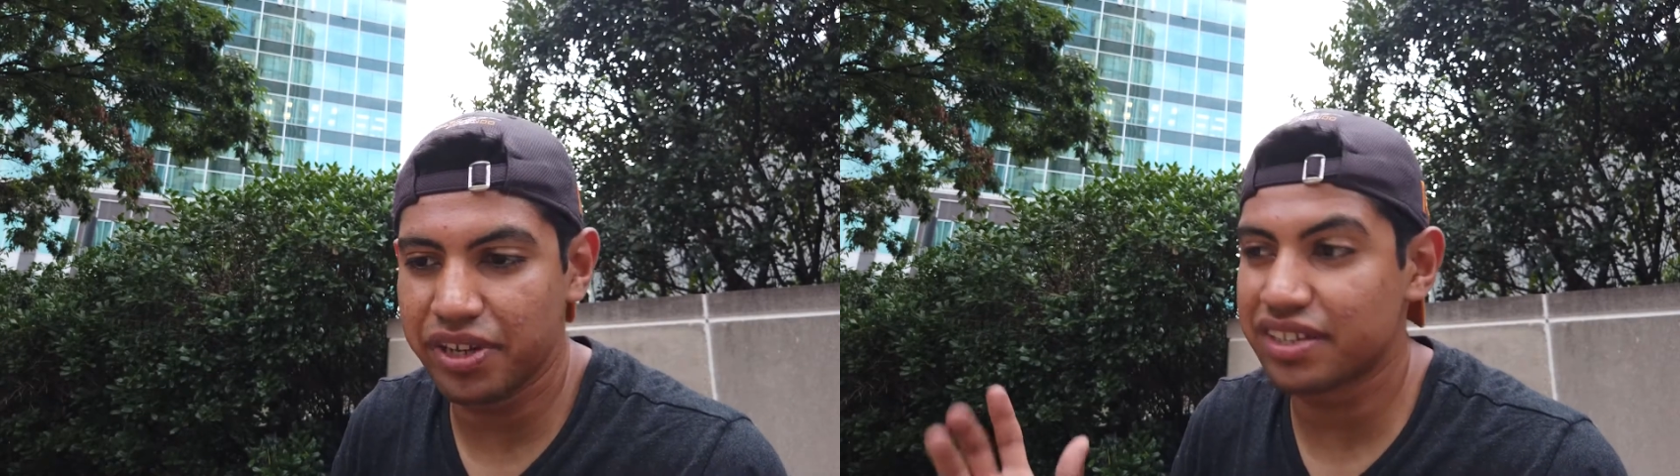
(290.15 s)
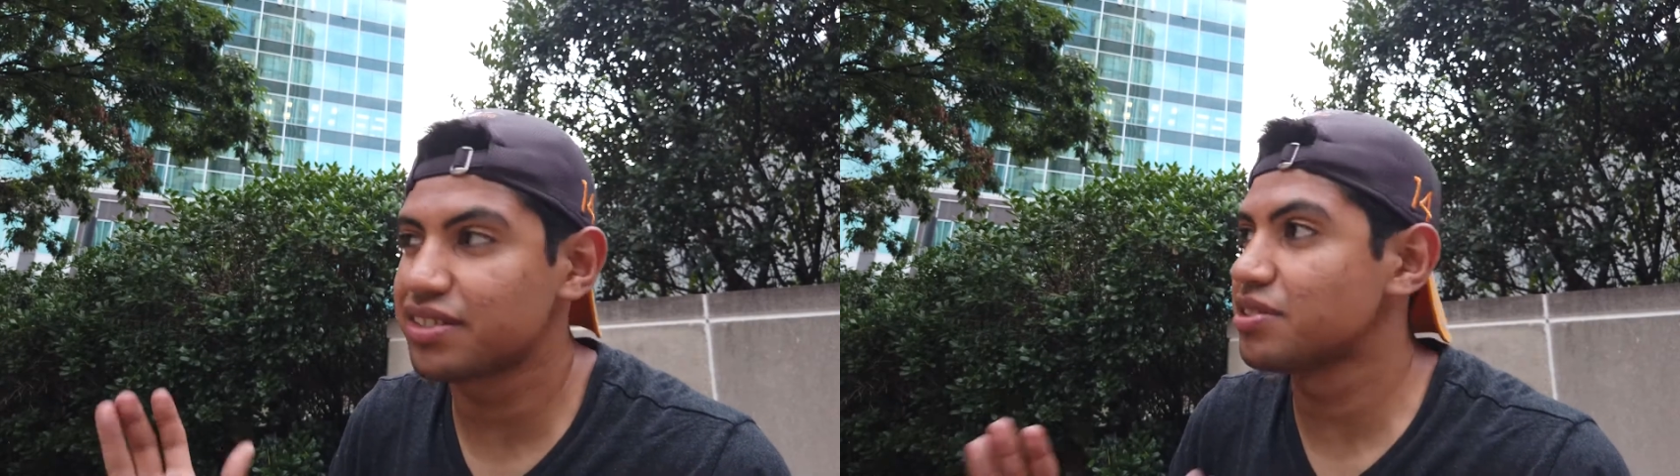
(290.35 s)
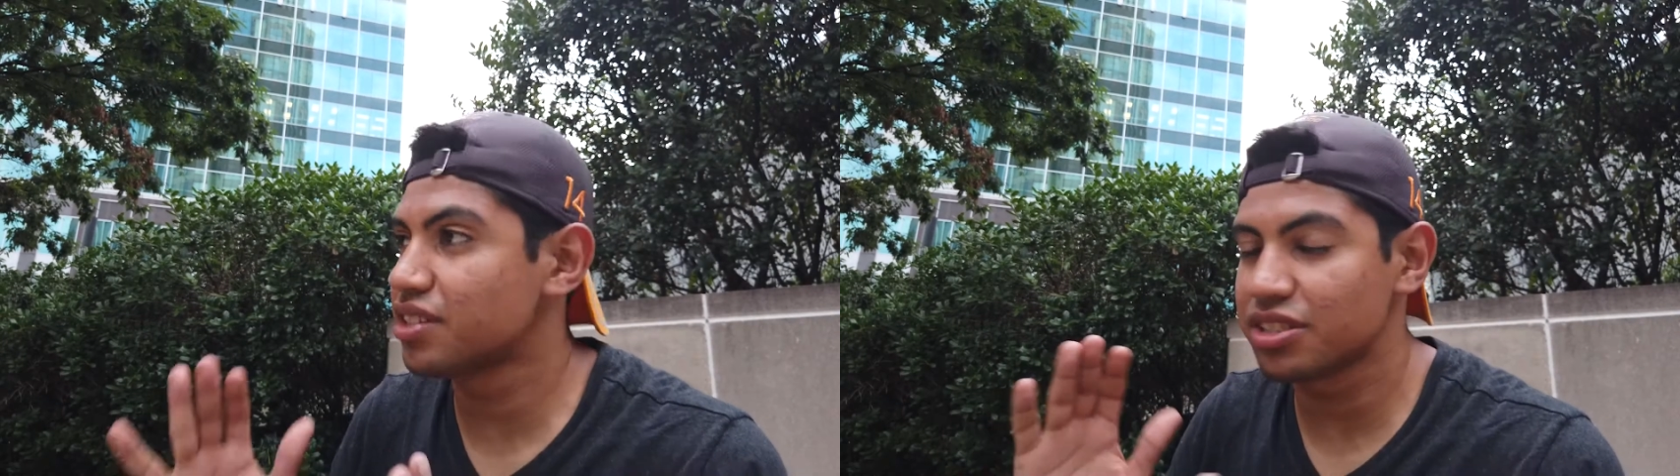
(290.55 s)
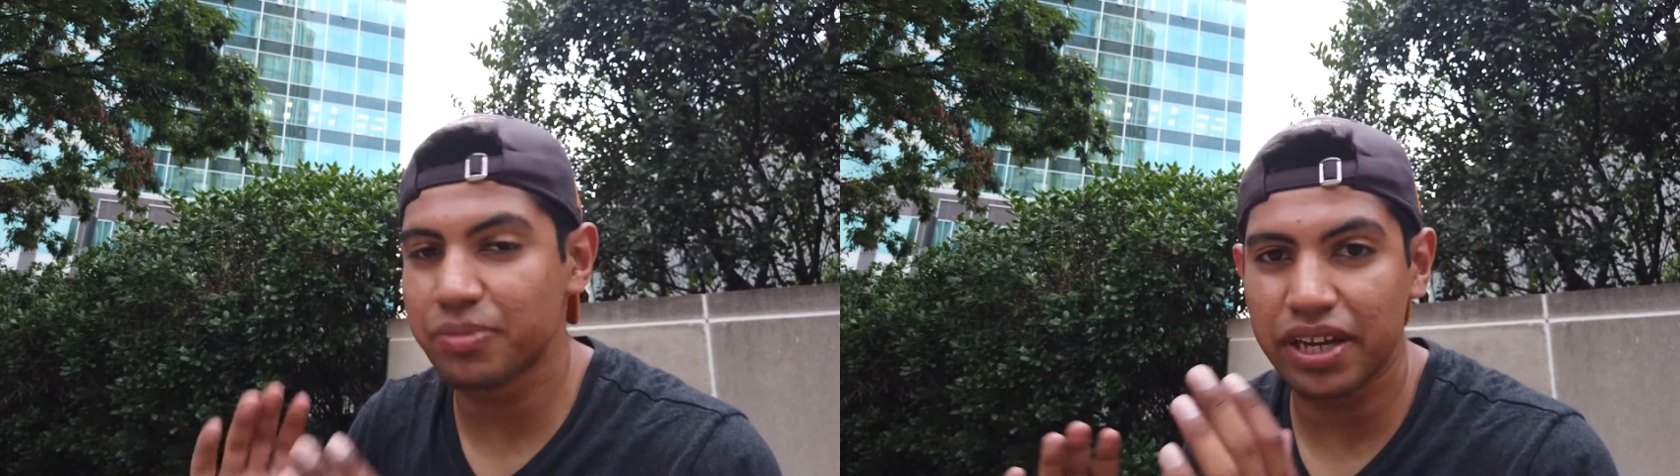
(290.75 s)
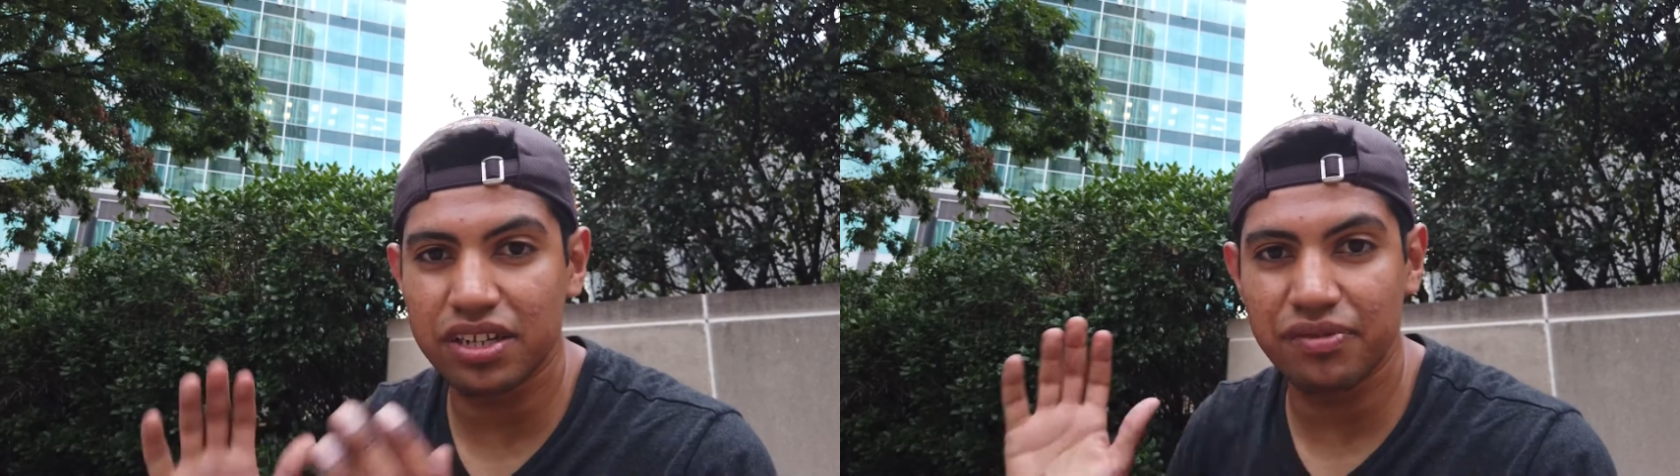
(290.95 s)
because it
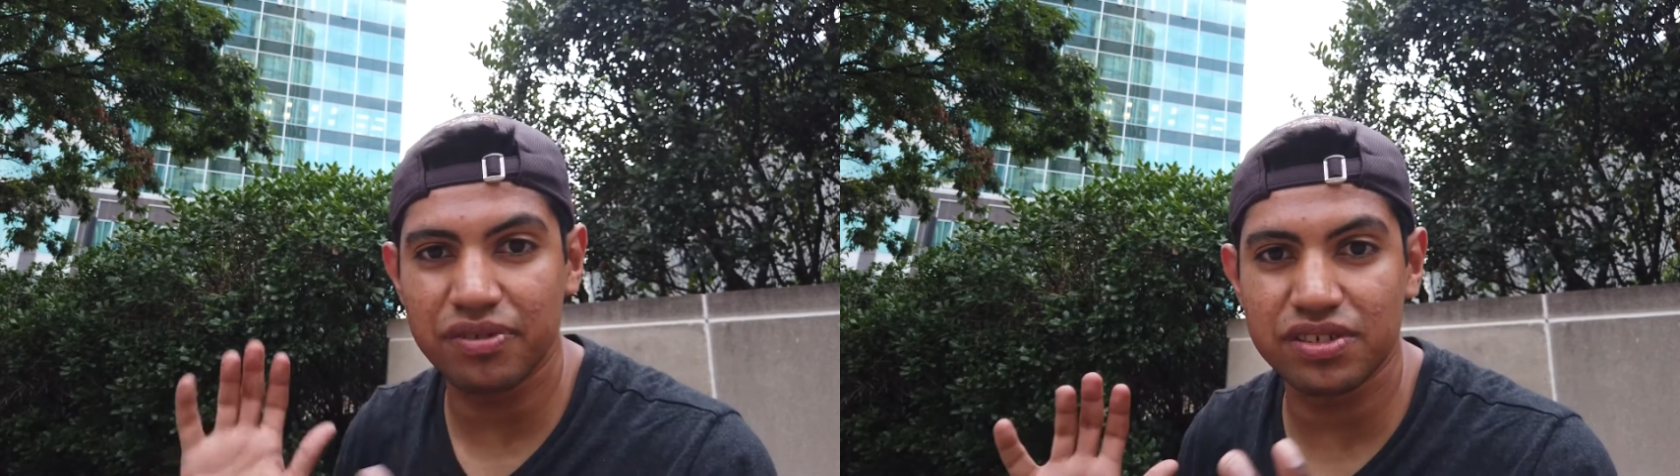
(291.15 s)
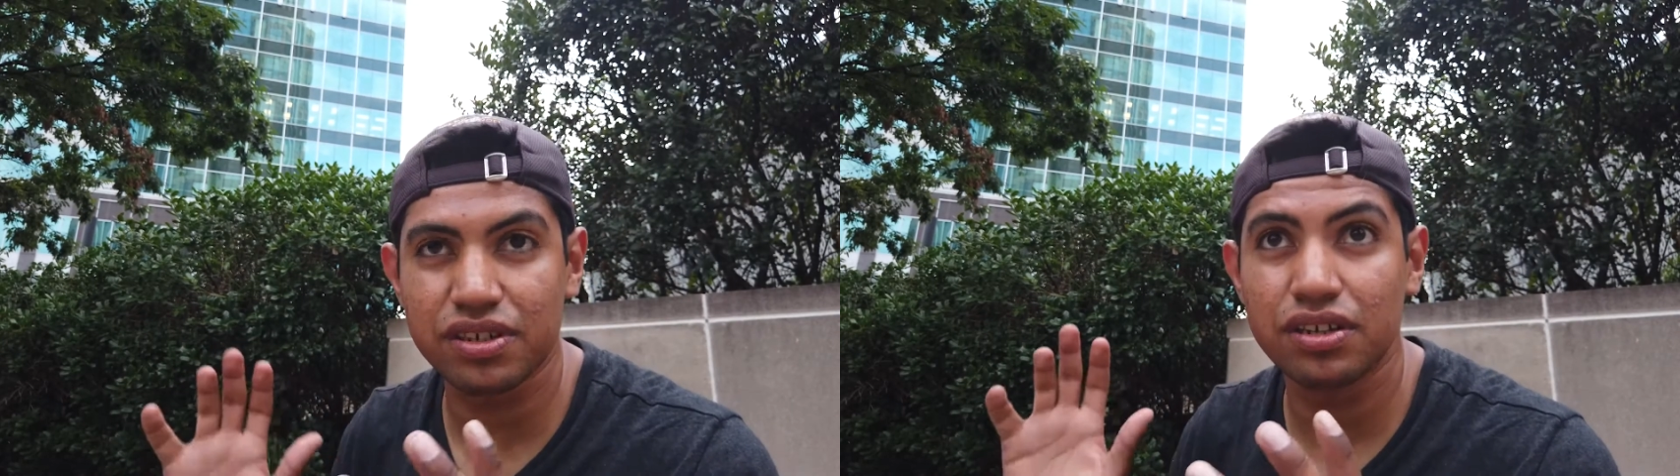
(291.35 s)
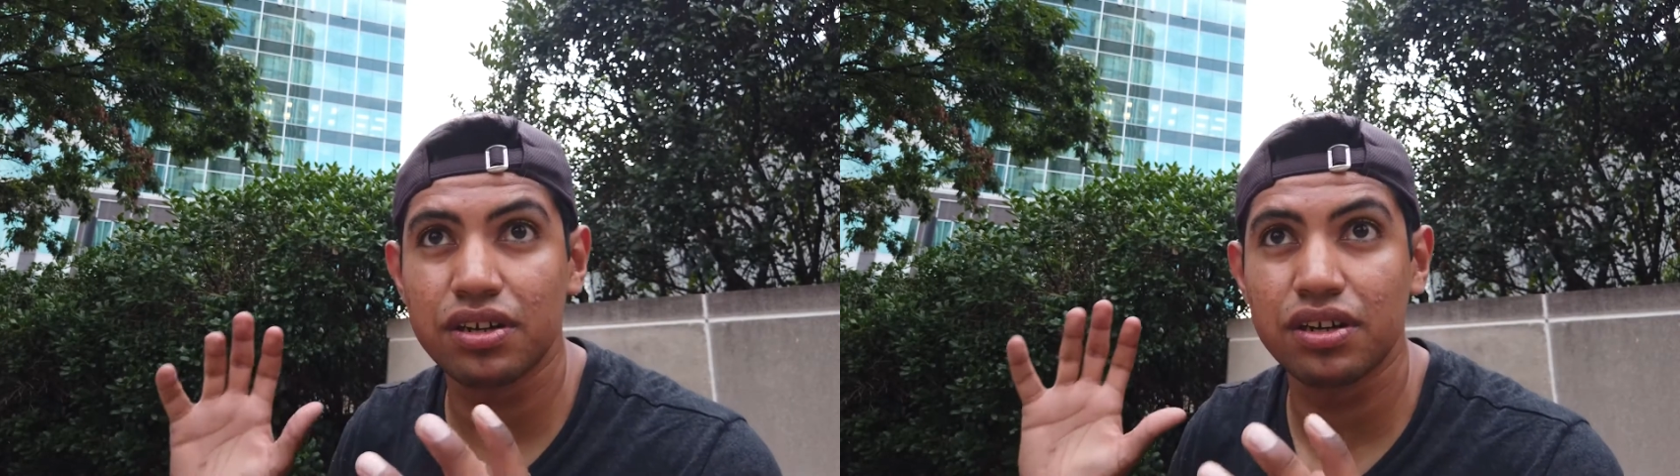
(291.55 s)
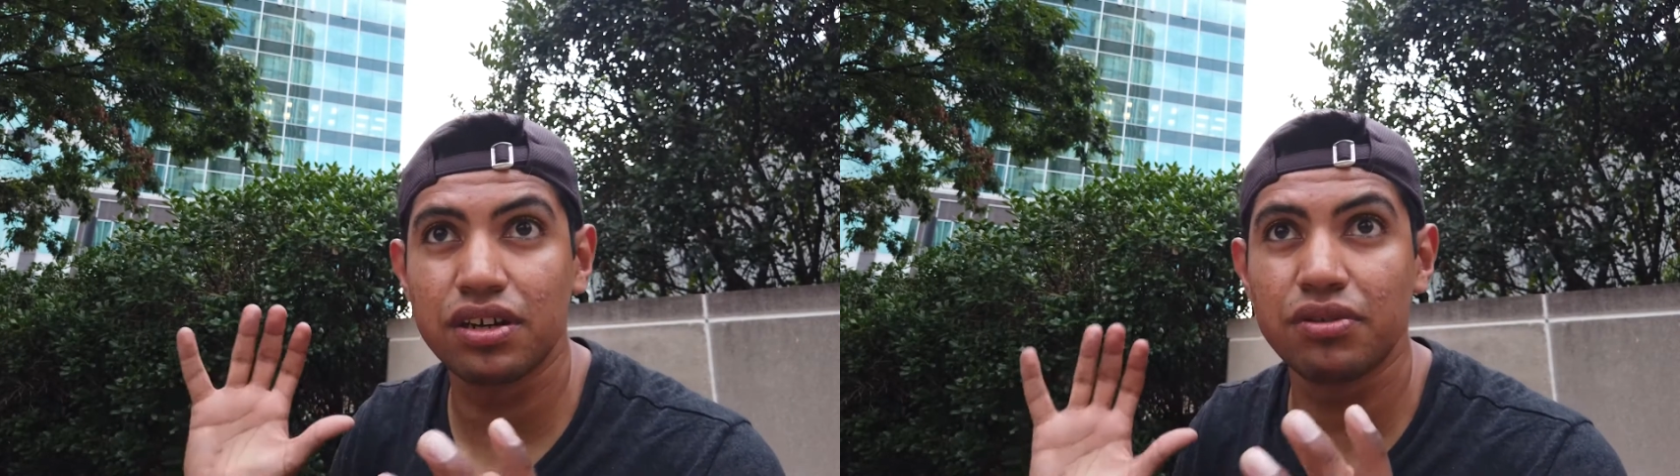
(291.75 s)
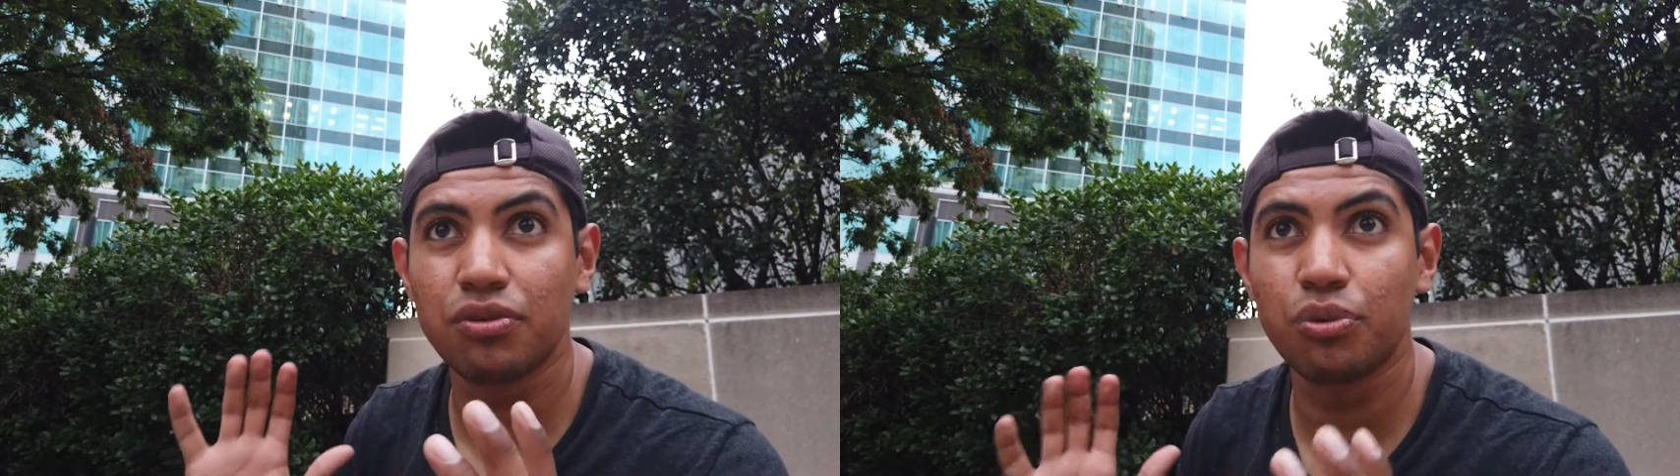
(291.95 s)
does make a difference on
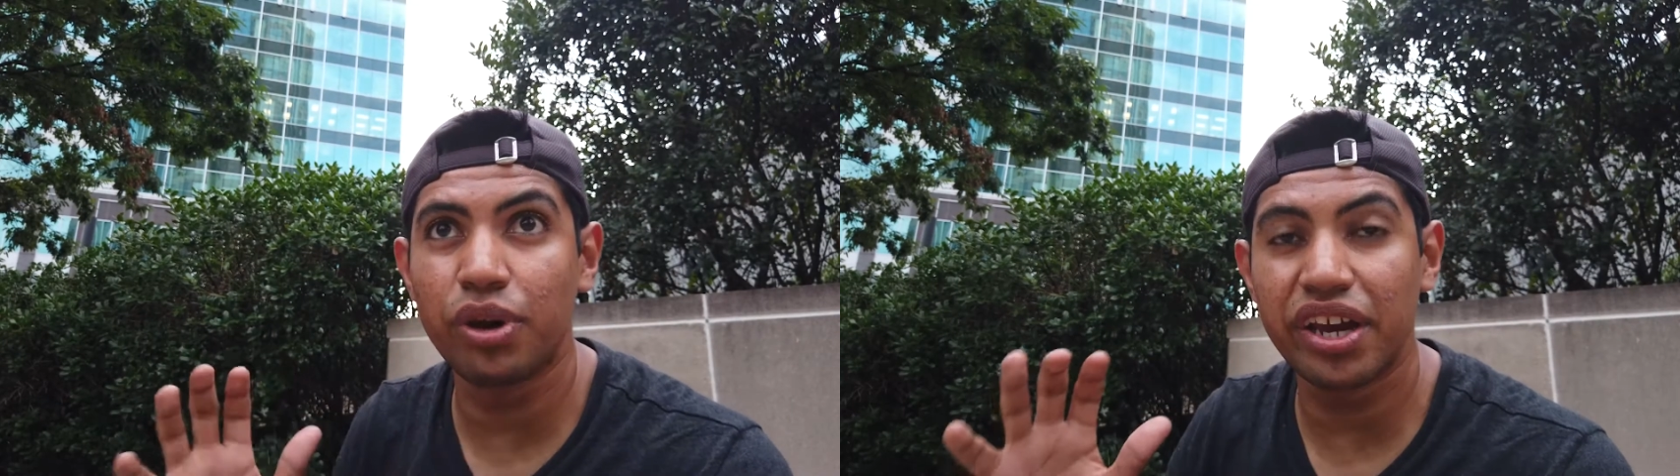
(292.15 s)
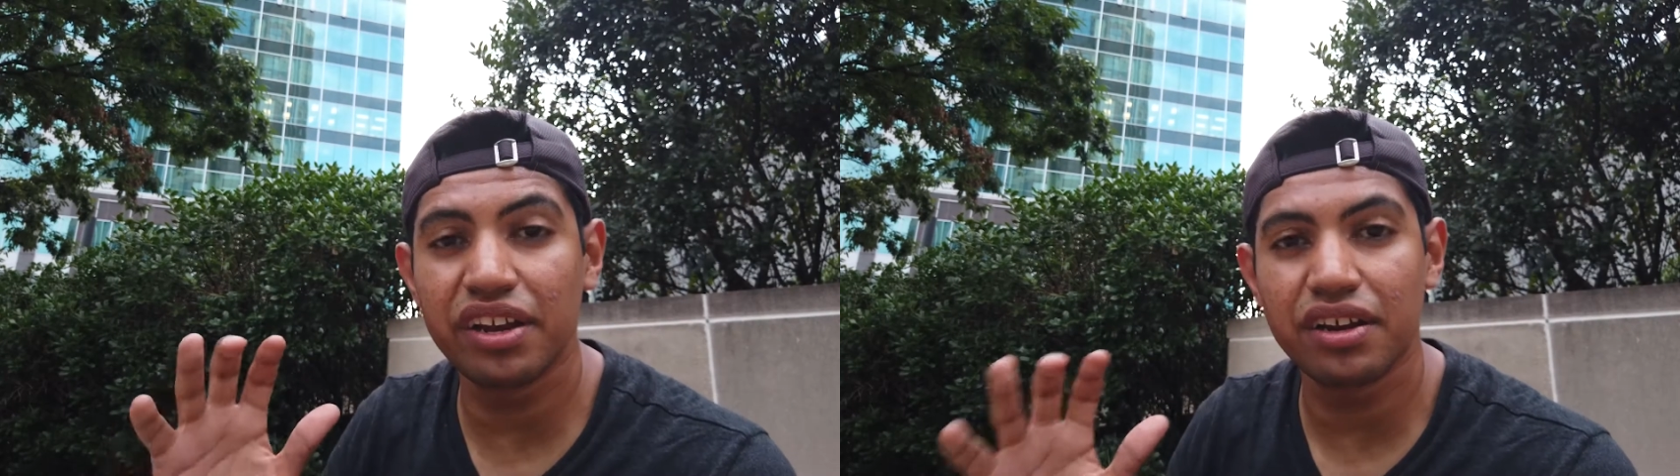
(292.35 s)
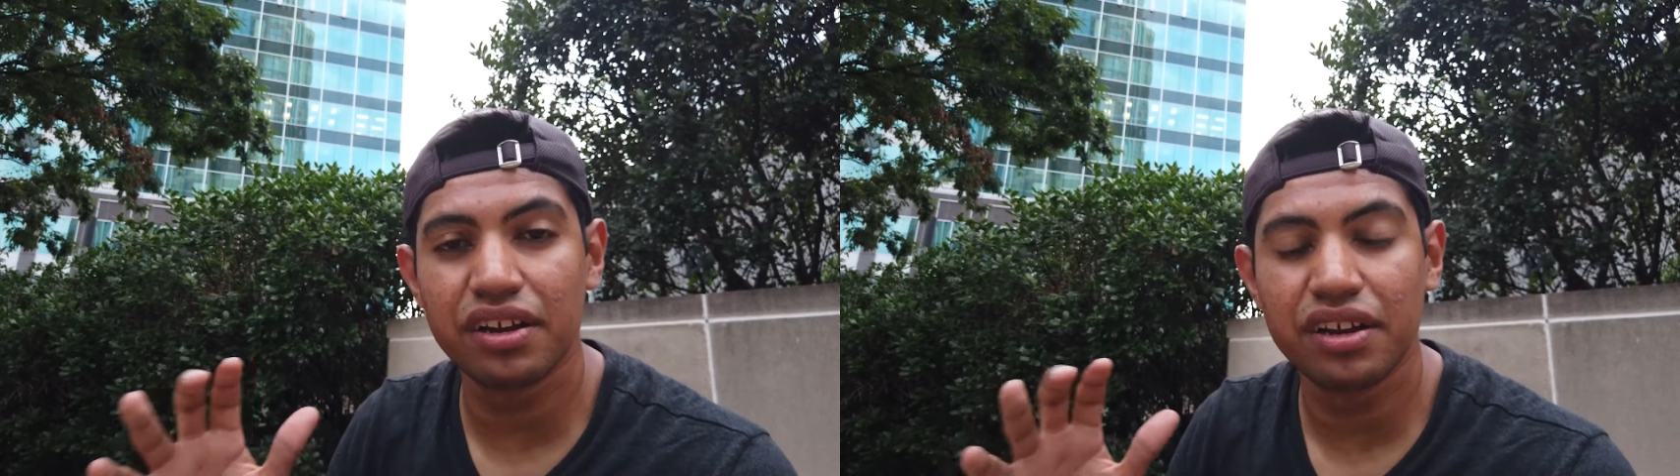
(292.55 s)
the weight,